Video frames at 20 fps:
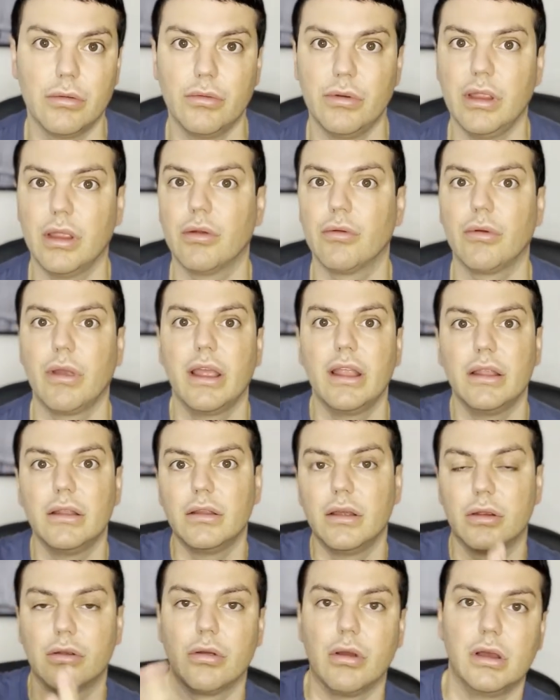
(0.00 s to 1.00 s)
We are
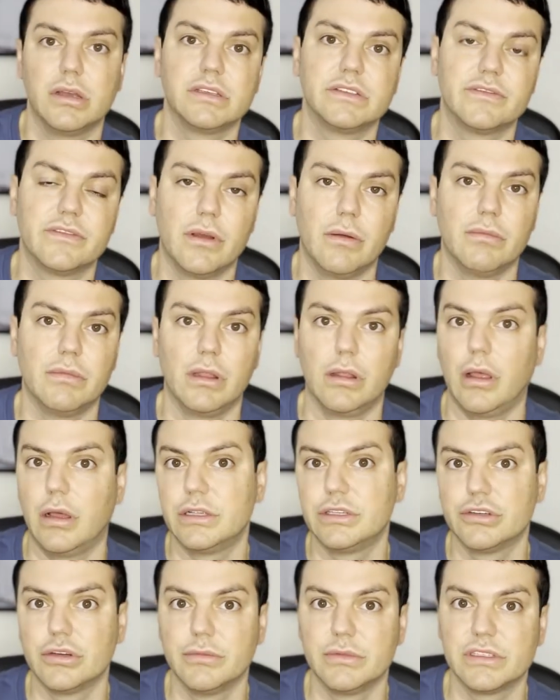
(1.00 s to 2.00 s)
right across from the
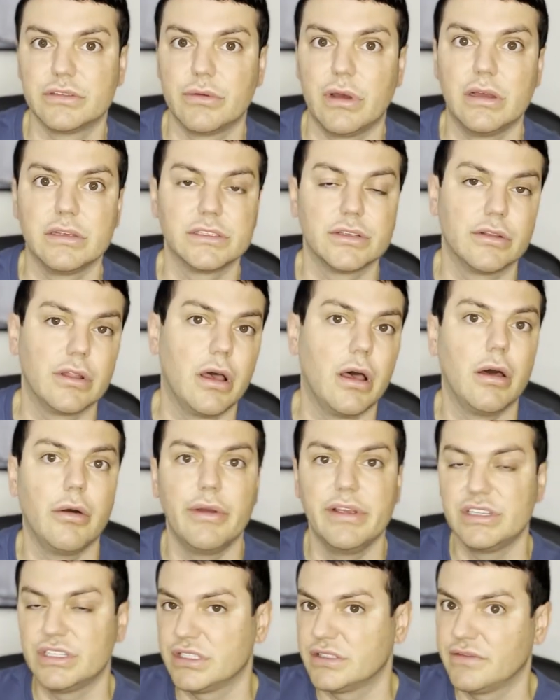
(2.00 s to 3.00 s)
laundry room as well, so the
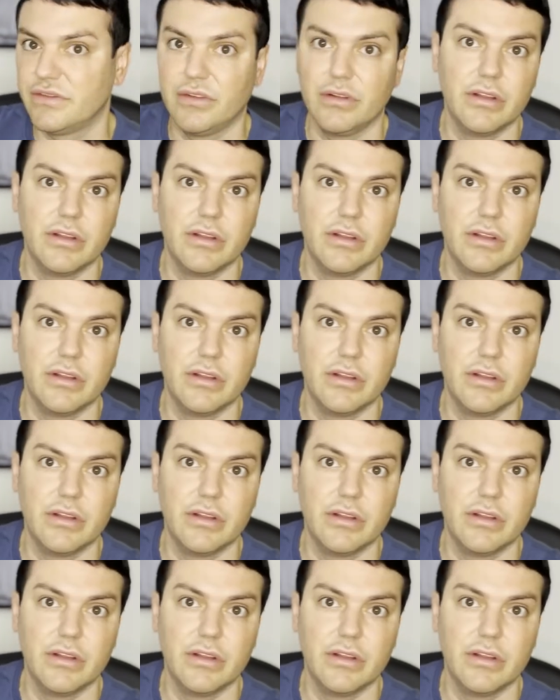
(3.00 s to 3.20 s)
hallway is just